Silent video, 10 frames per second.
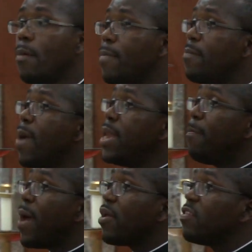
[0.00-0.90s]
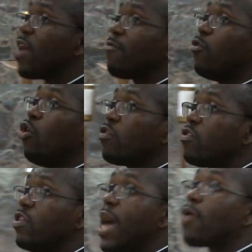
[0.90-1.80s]
But many parents have
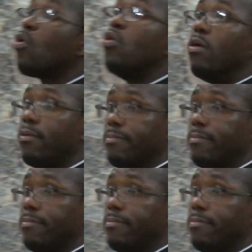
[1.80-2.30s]
lost their role.